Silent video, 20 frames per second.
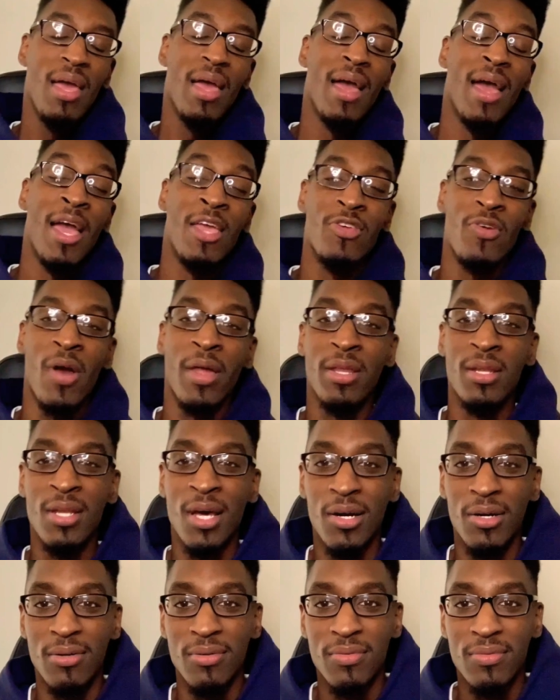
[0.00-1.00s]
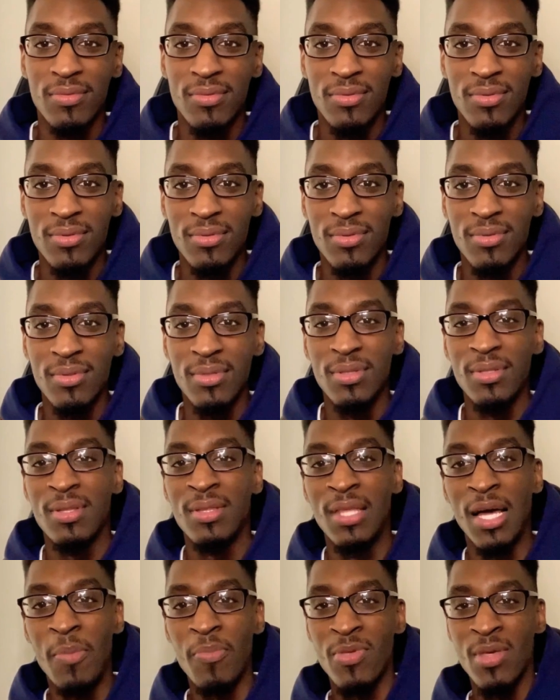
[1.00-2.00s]
And you already know.
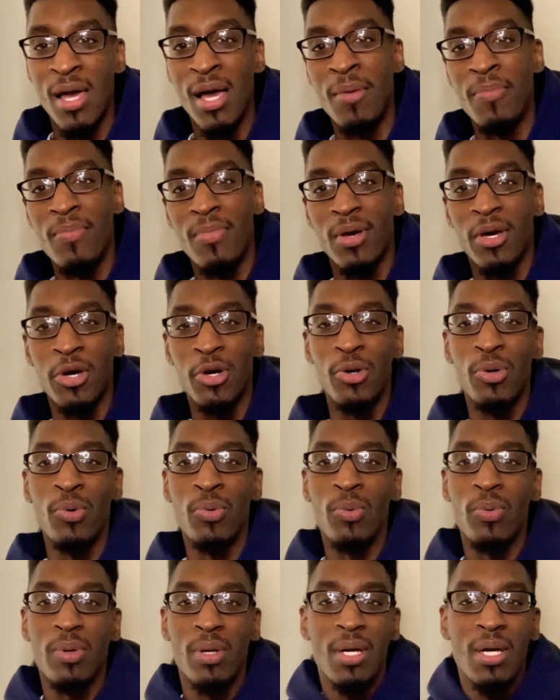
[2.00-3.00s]
Thumbs up, cool.